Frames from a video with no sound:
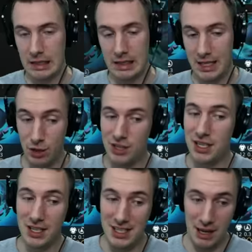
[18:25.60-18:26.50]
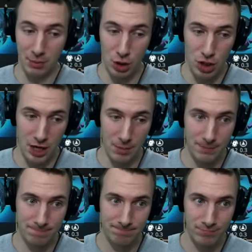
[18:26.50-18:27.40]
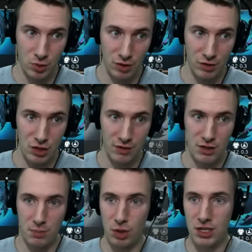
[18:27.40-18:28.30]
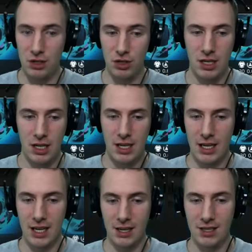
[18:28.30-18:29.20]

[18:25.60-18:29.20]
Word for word: you just did a damn good job. I'm gonna finish off this burst engine and